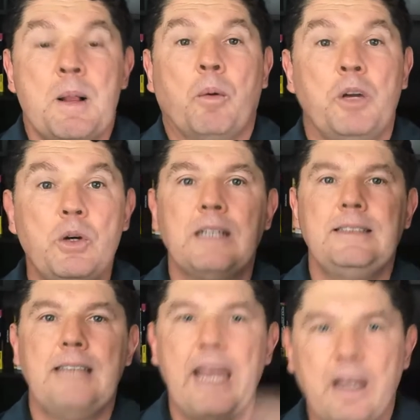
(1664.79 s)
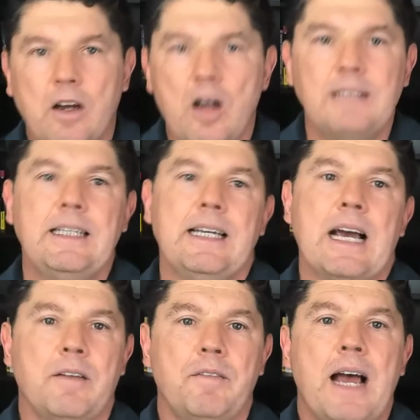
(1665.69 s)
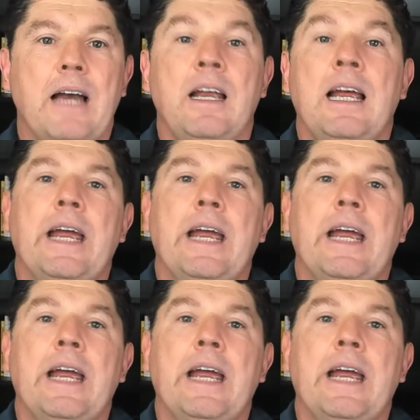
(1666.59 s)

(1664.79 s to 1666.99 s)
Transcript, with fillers: But you can take content out of that